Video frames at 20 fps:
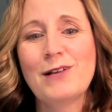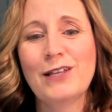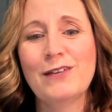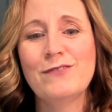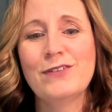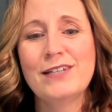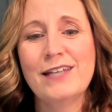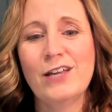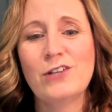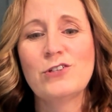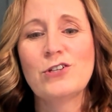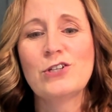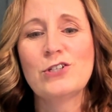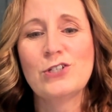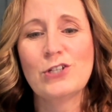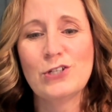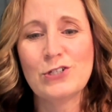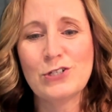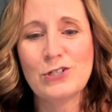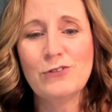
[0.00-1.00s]
invitation
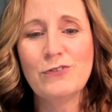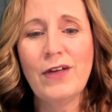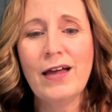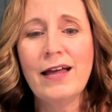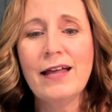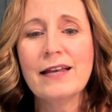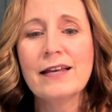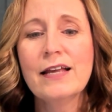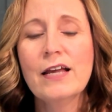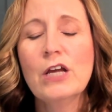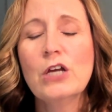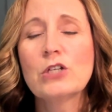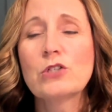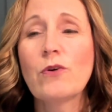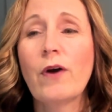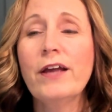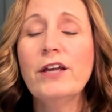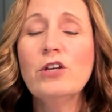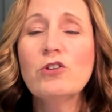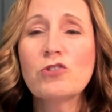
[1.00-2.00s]
to do that. So
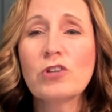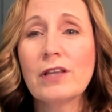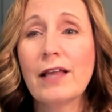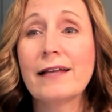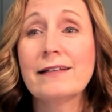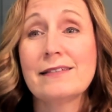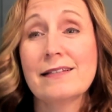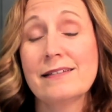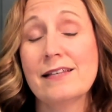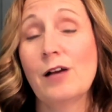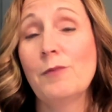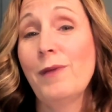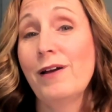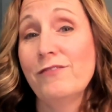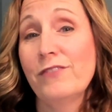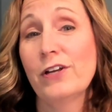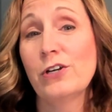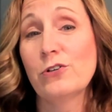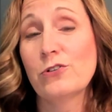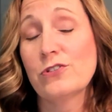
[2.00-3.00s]
I usually like to tell my
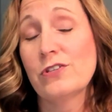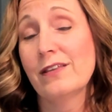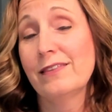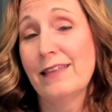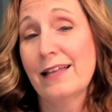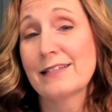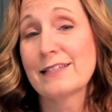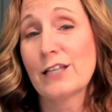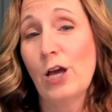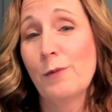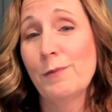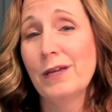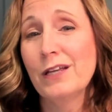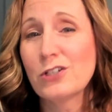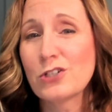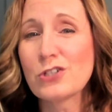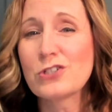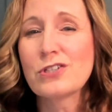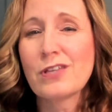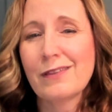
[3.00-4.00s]
vendors that that's coming
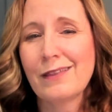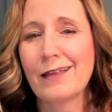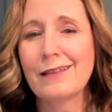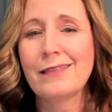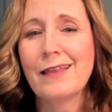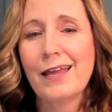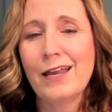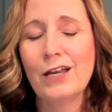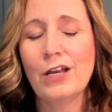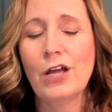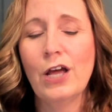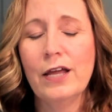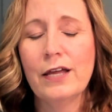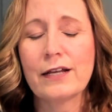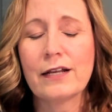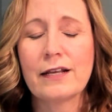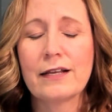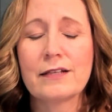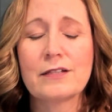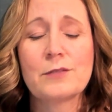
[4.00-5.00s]
just so that they
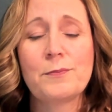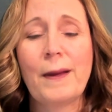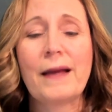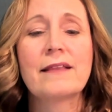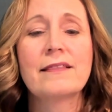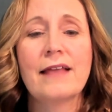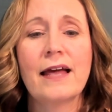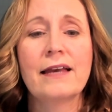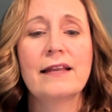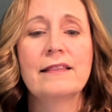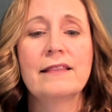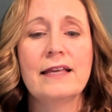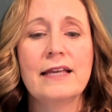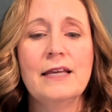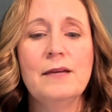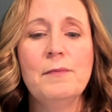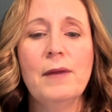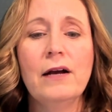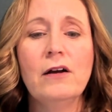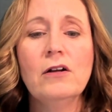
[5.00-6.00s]
expect that in the
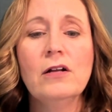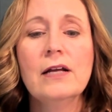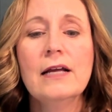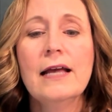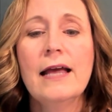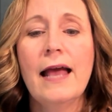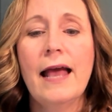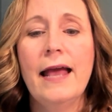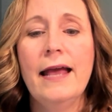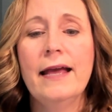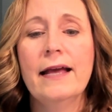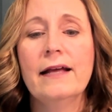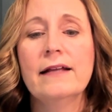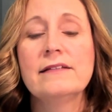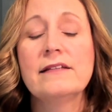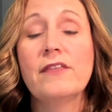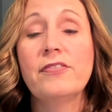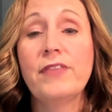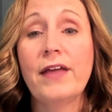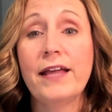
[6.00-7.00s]
email.
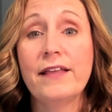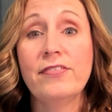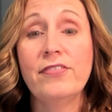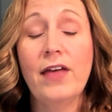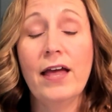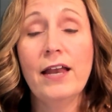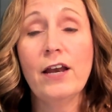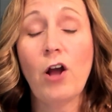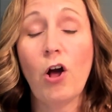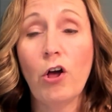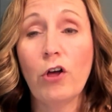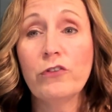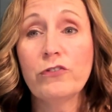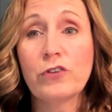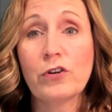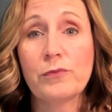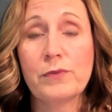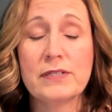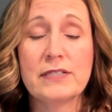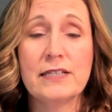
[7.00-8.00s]
And they then
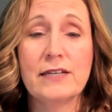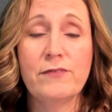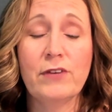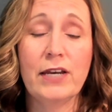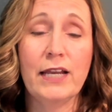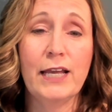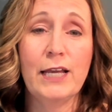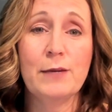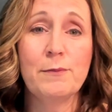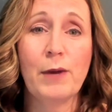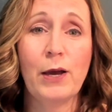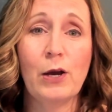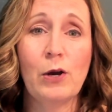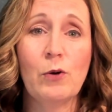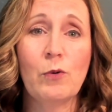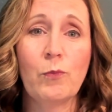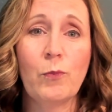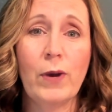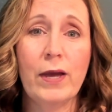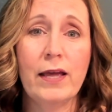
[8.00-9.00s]
also receive an
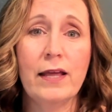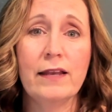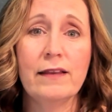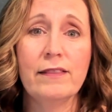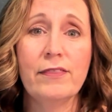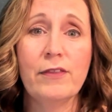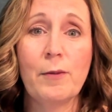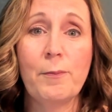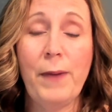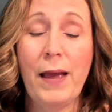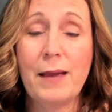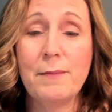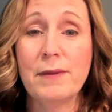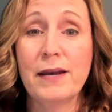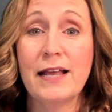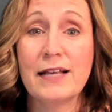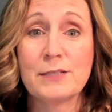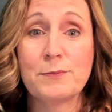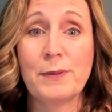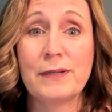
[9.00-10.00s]
email when the payment
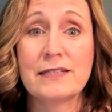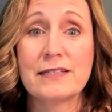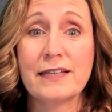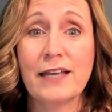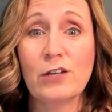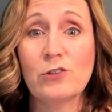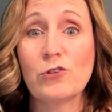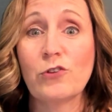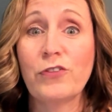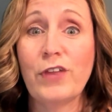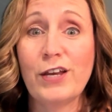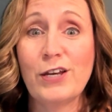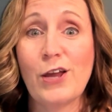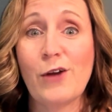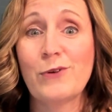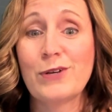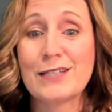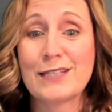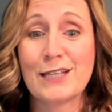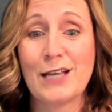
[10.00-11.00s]
has been scheduled, they
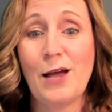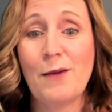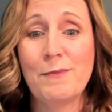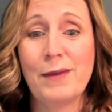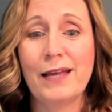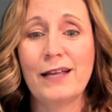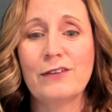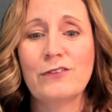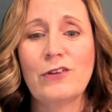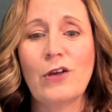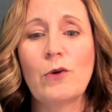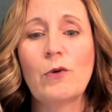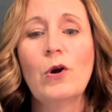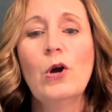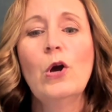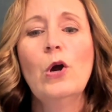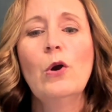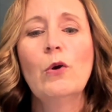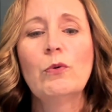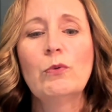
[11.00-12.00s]
know it's coming. So
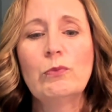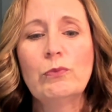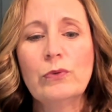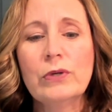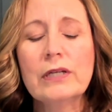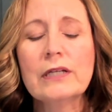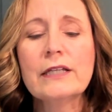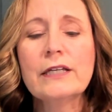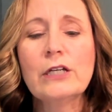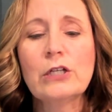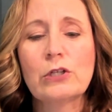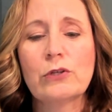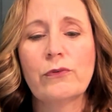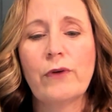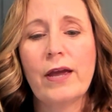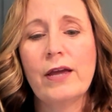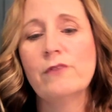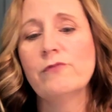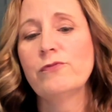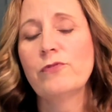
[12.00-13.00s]
really
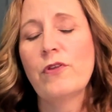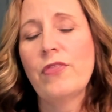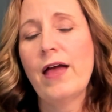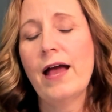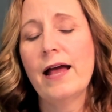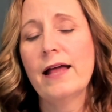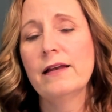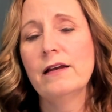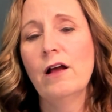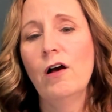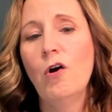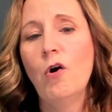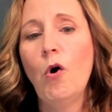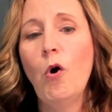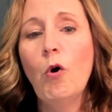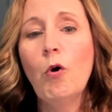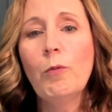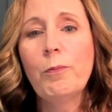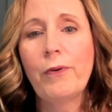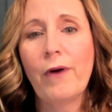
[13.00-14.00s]
great for that
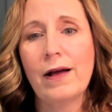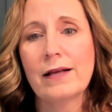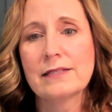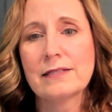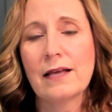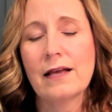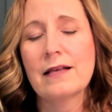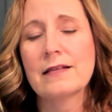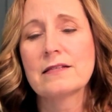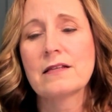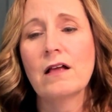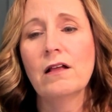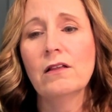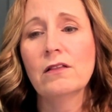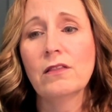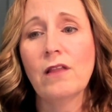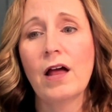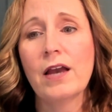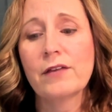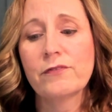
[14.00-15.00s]
whole process, a
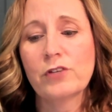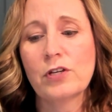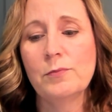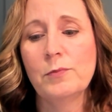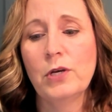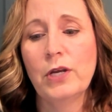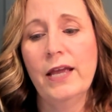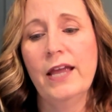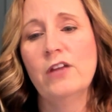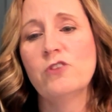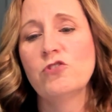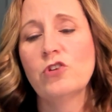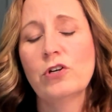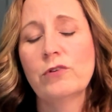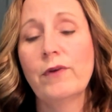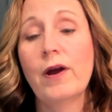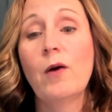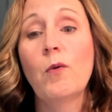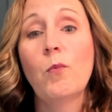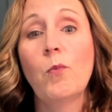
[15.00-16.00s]
lot of communication
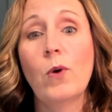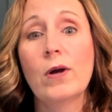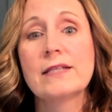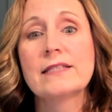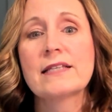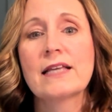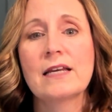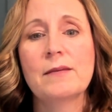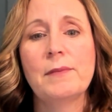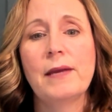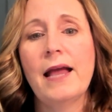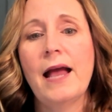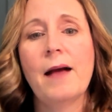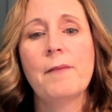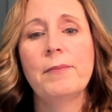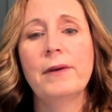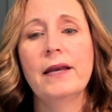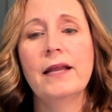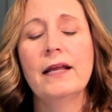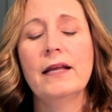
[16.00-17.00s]
around what's going to be
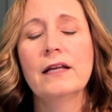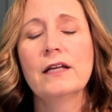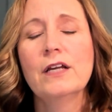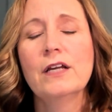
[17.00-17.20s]
happening.